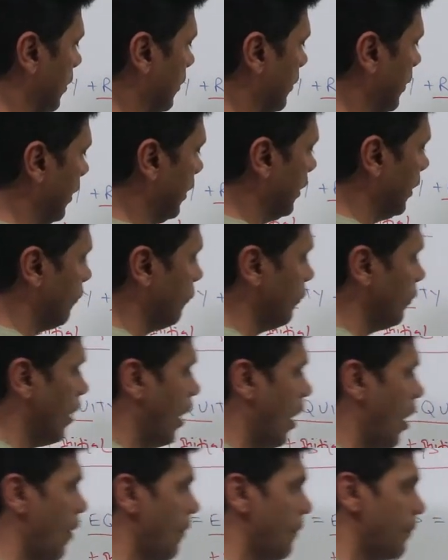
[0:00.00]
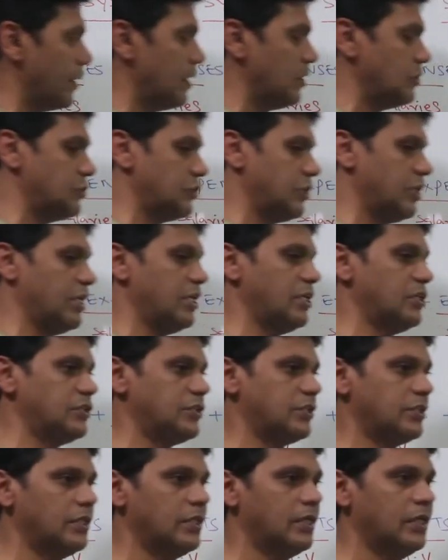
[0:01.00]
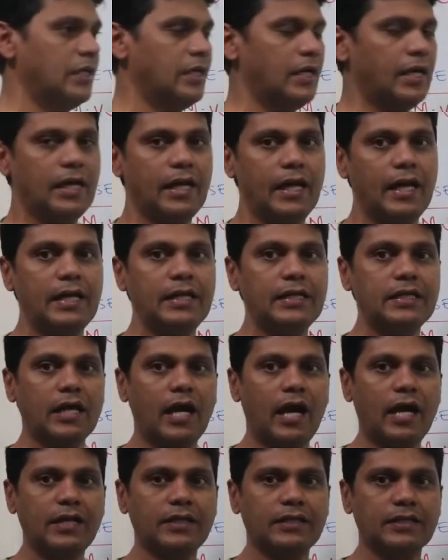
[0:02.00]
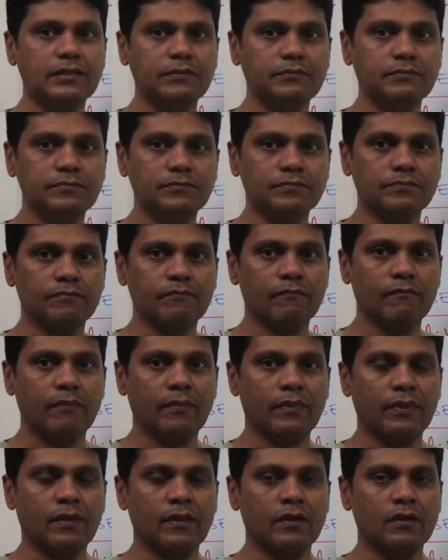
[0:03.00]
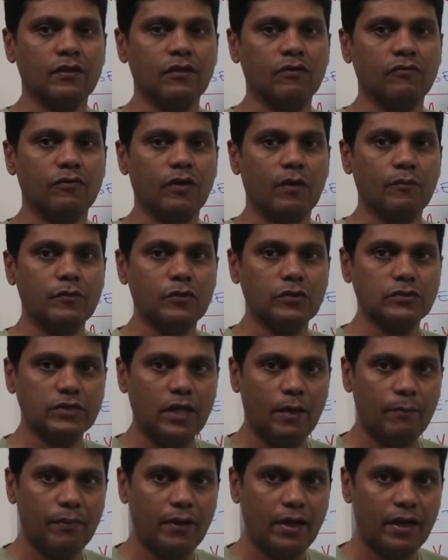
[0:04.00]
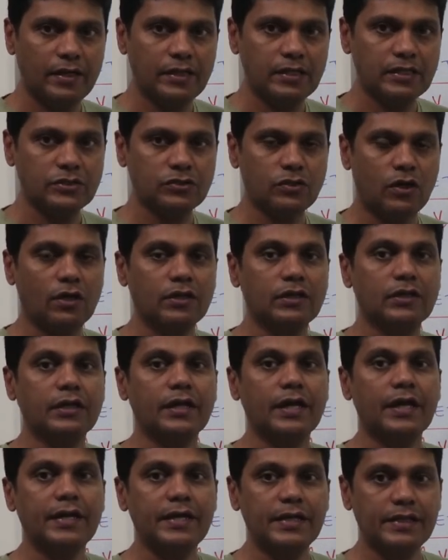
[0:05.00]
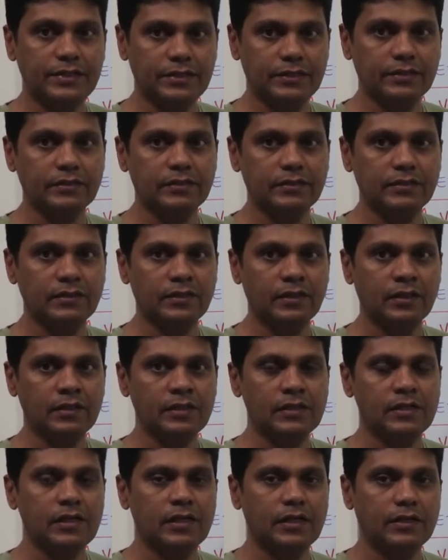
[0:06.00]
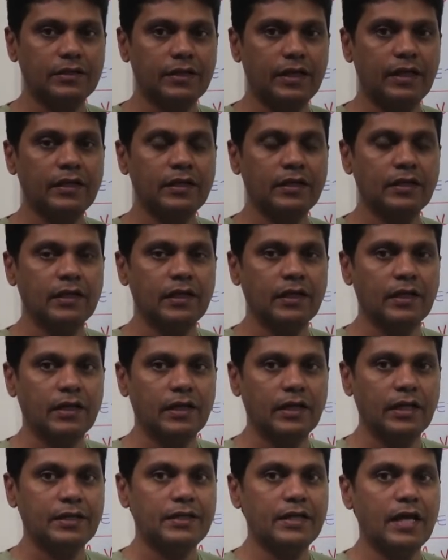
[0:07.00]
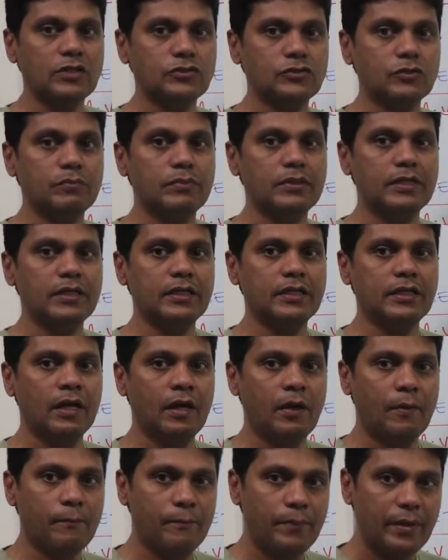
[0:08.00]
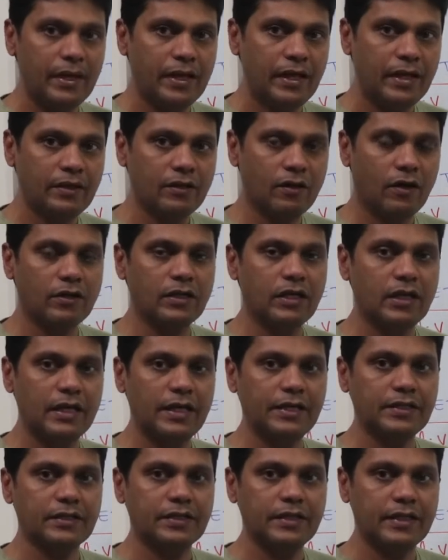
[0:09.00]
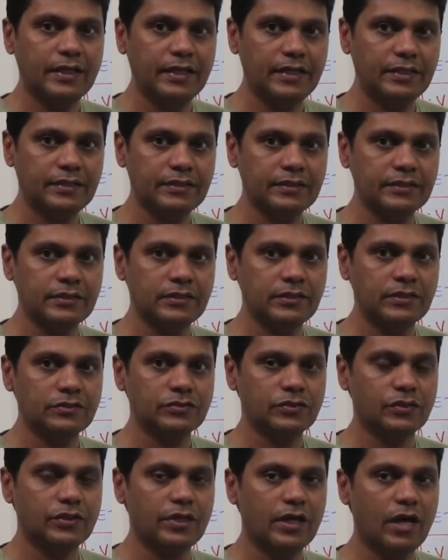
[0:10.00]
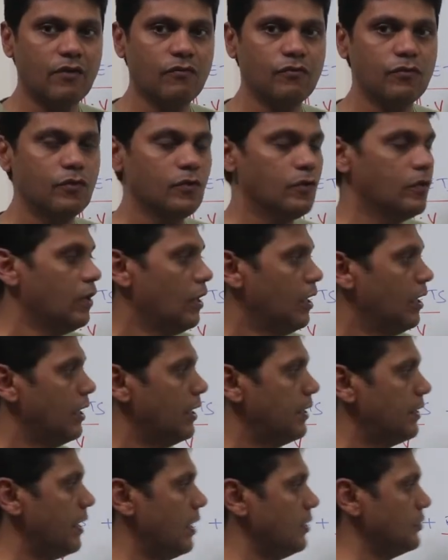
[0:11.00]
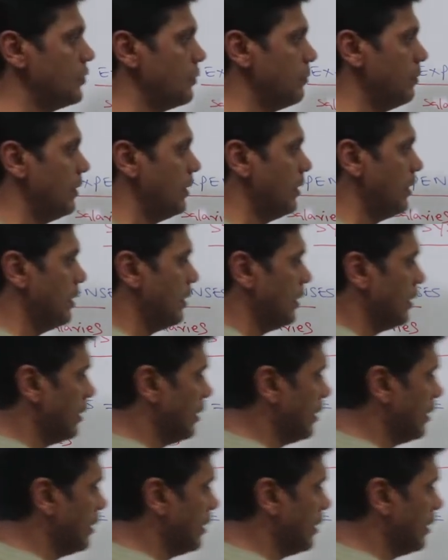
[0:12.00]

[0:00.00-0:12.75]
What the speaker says: Then if you have purchased any item from your suppliers on credit, then it has to be paid on a later date. So therefore it has to be